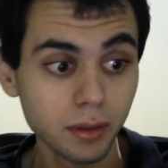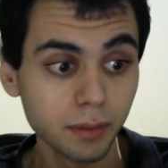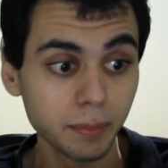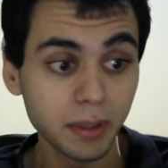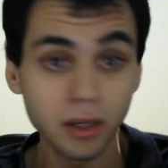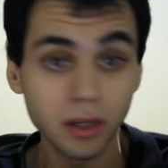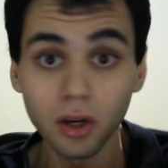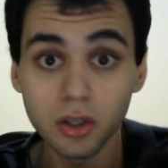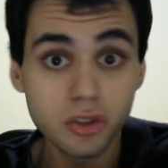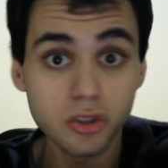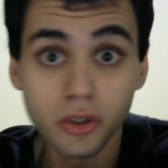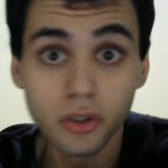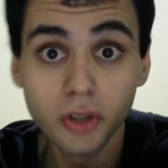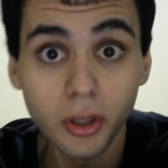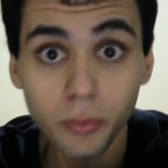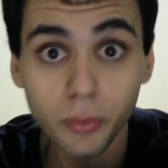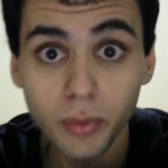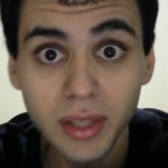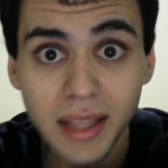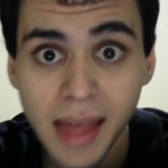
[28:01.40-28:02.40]
because you're
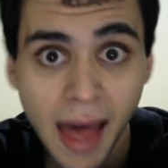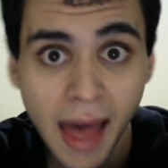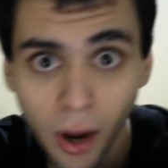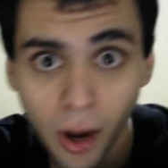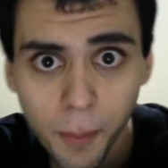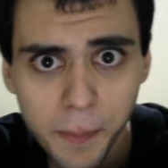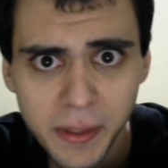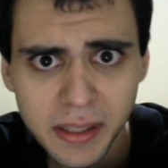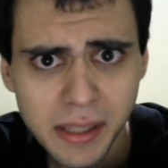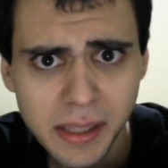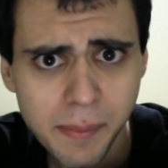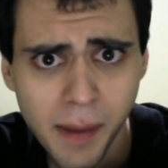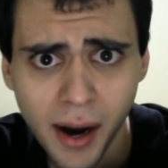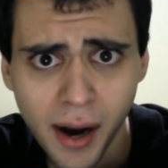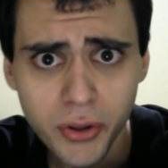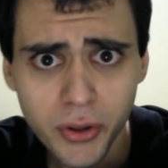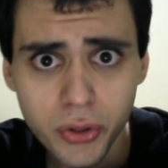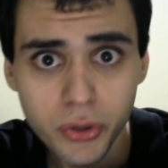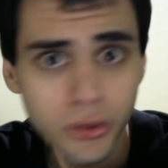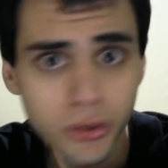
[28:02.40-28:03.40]
not really helping them,
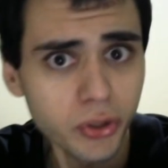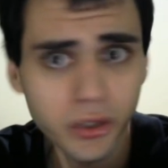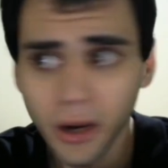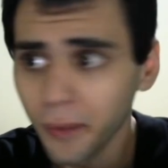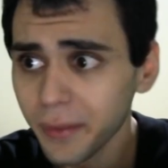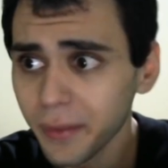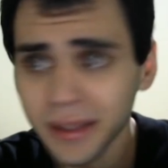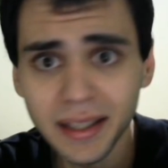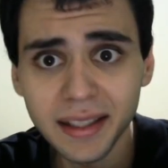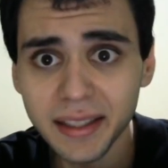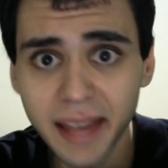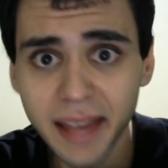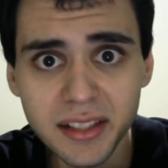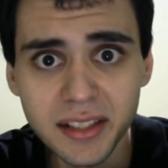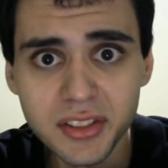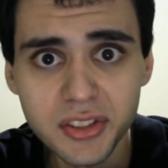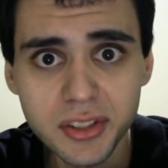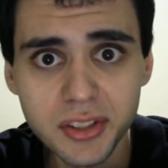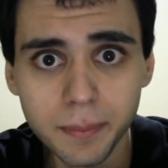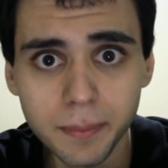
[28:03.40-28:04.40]
are you? You're going
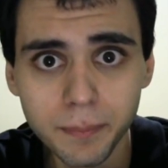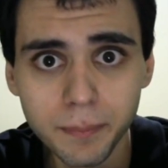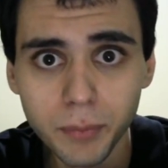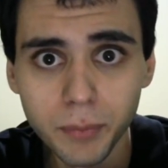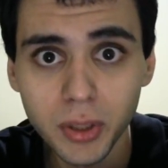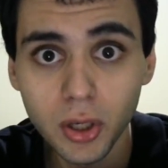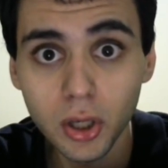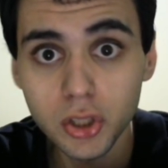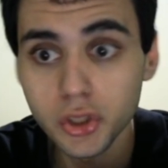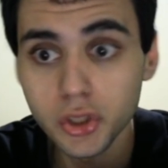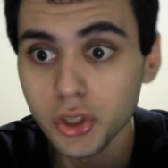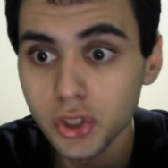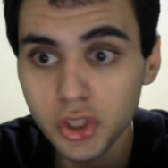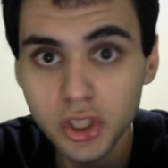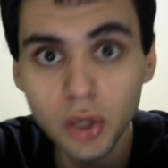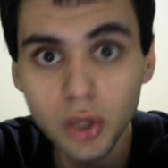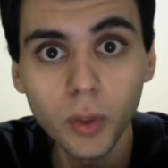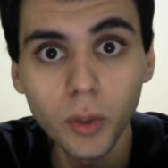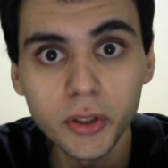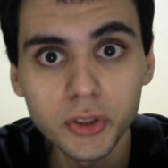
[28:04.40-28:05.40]
against them because you
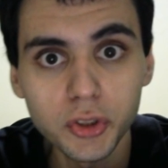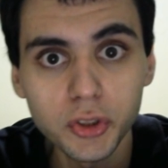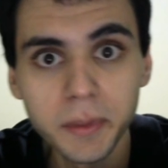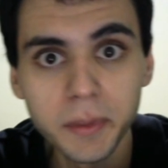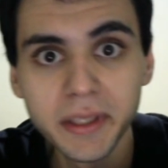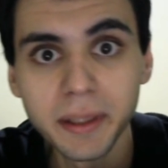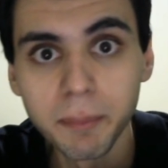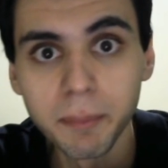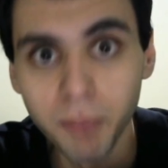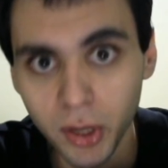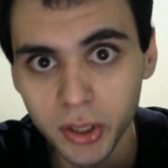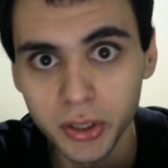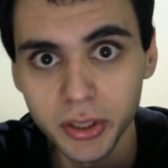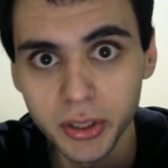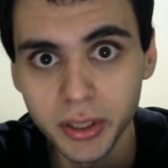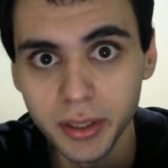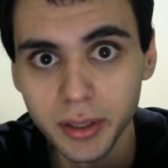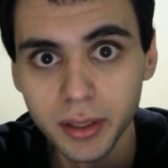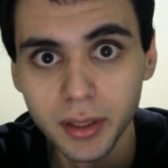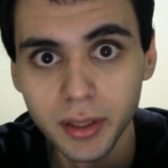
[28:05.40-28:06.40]
still want to be the
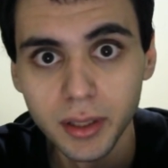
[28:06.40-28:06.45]
monkey,